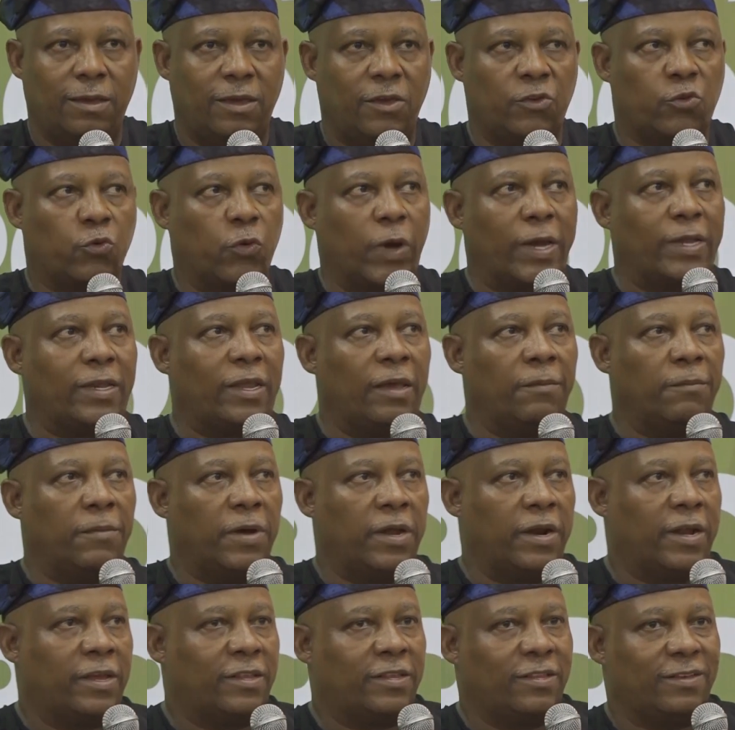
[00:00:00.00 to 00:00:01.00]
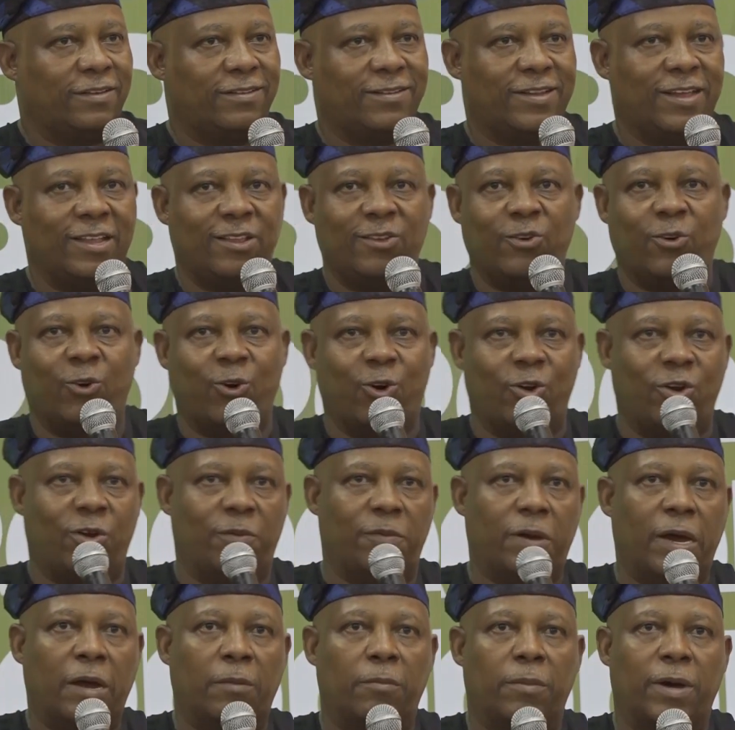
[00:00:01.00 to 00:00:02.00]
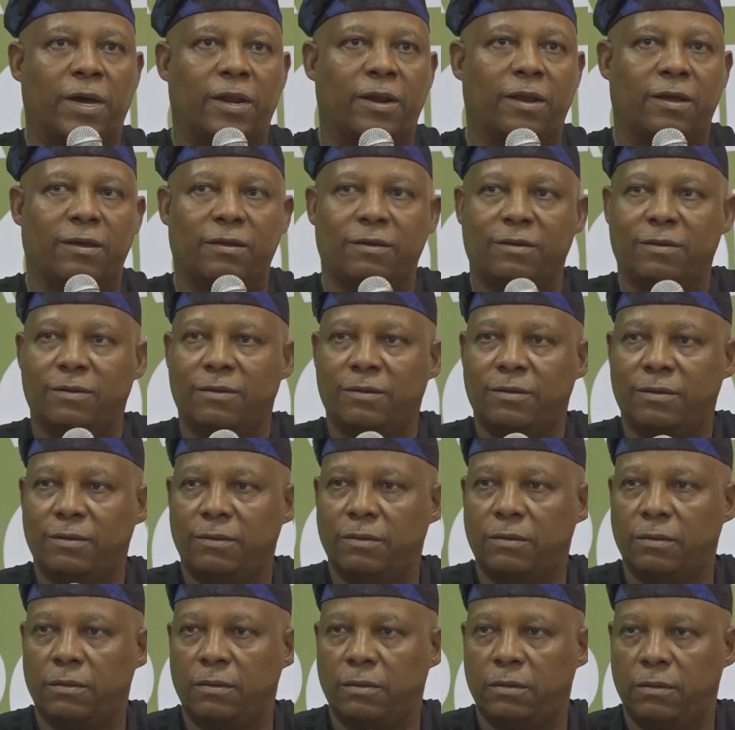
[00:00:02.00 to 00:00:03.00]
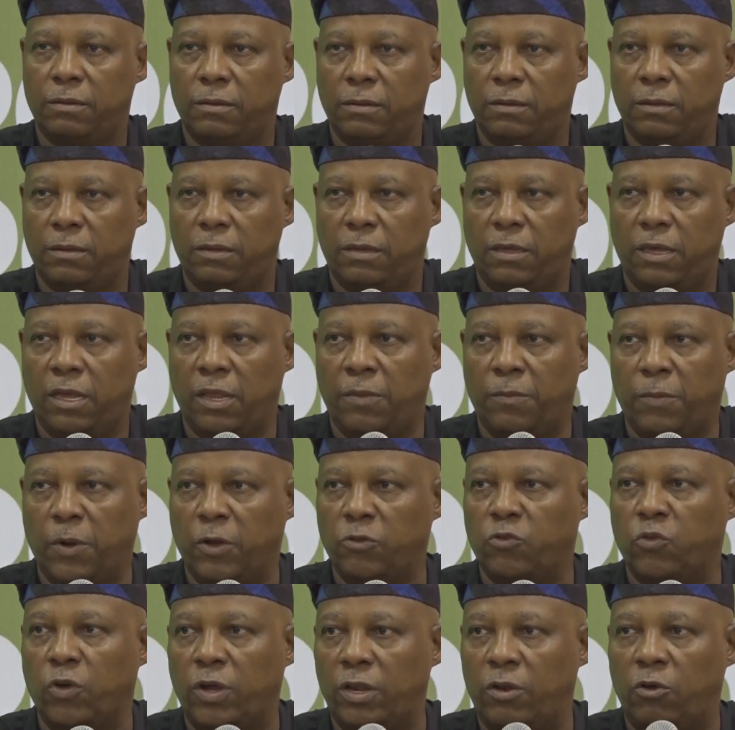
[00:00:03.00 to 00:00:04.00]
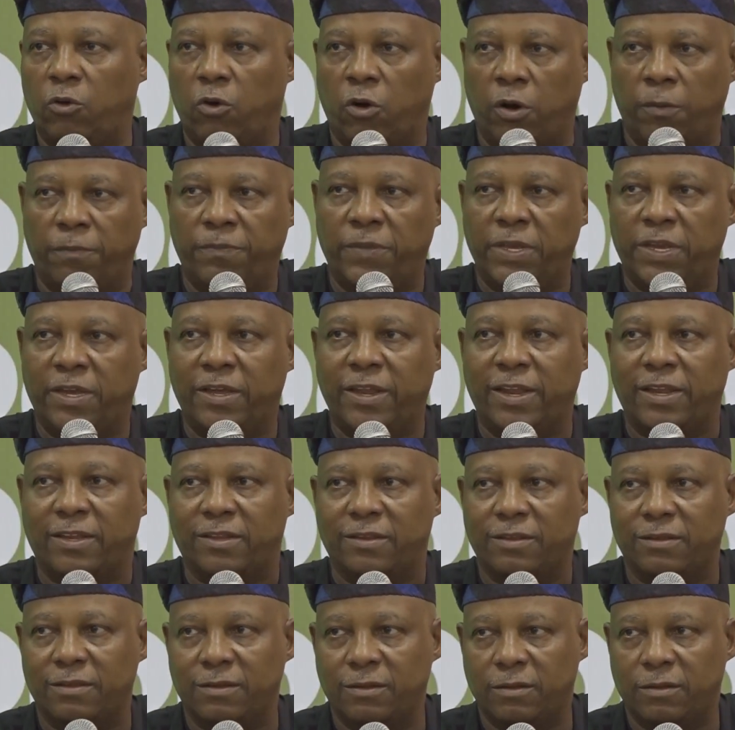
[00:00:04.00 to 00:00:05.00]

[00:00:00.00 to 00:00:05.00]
It's quite embarrassing that the whole of Agbara is virtually off the grid.